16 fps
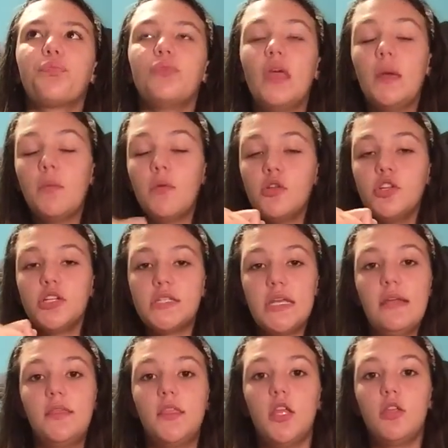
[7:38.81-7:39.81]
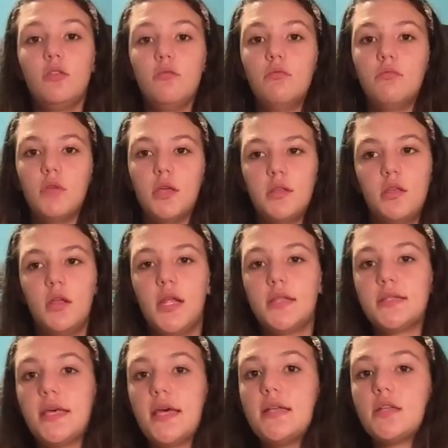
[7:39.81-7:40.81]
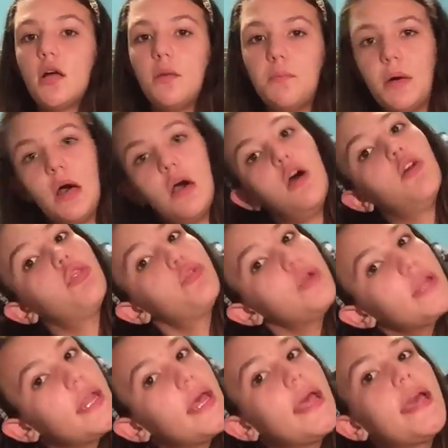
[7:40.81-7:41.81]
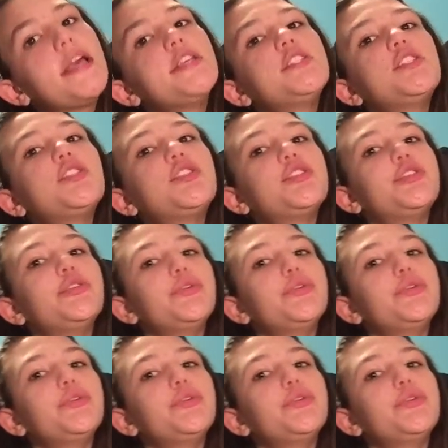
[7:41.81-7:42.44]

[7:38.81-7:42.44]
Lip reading: They mold your teeth, and then it takes about 3 days